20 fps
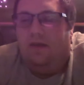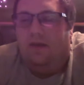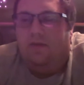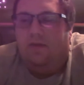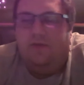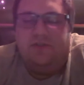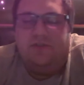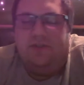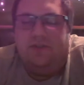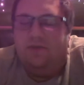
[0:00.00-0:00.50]

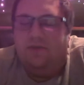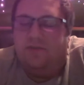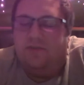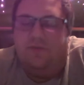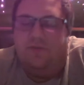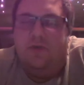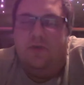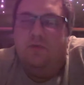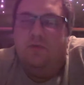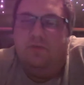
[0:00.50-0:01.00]
there's a
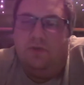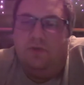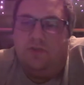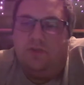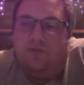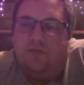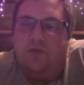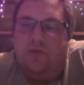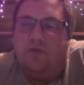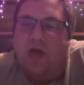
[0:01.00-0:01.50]

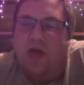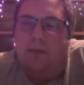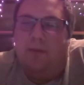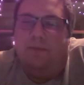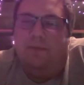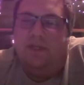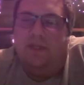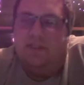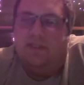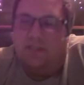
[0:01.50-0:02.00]
few
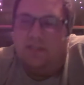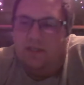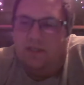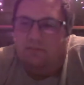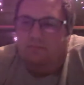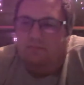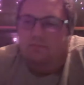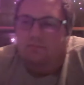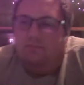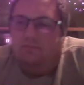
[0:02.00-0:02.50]
companies that
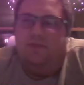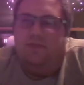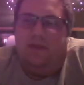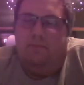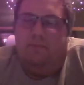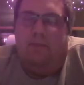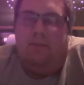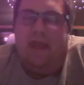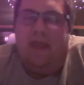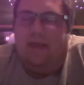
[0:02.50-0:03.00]

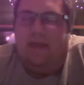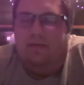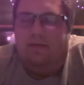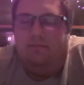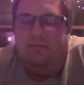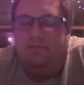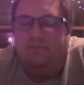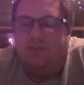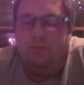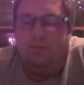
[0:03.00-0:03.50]
make
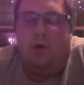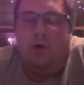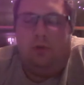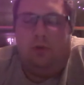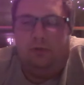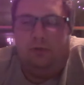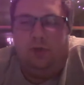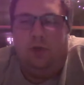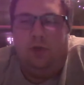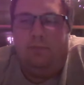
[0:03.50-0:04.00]

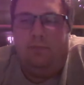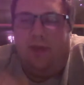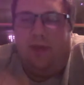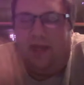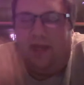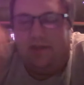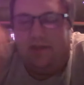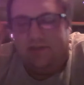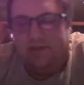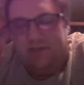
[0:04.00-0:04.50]
smaller load
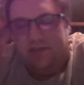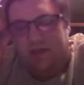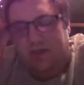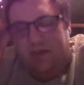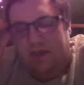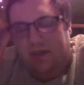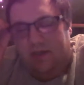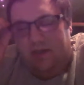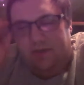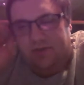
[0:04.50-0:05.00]
banks,
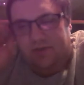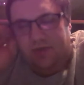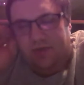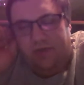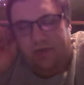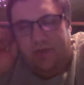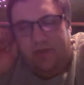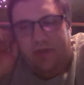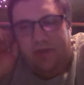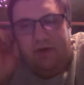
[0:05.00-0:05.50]
so
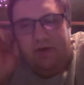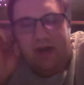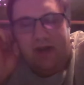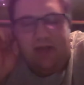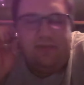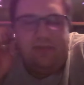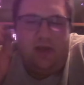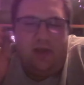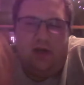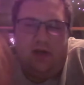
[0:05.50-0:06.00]
that they're
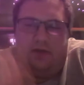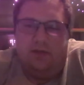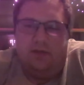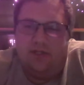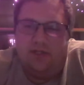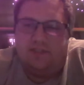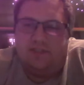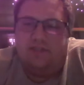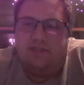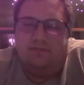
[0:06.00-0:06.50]
out there.
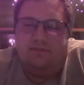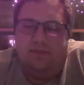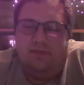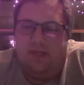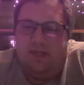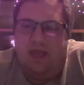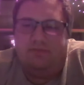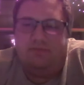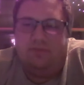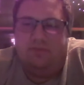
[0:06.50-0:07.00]
You
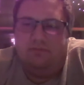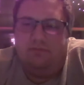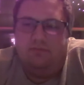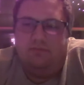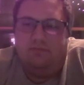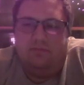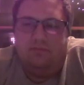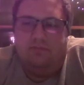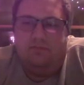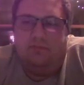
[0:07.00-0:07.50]
have to
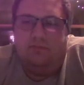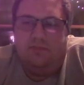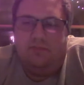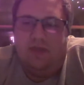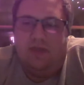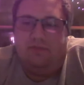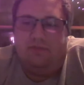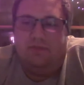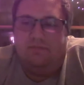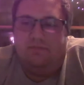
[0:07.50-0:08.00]

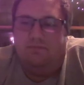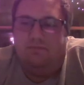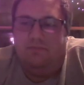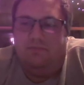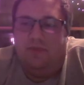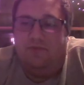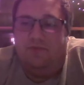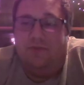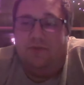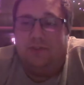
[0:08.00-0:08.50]
you have to
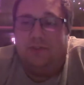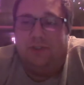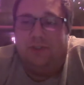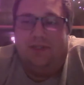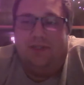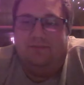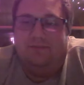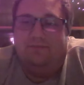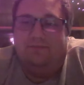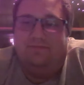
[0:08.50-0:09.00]
be vigilant.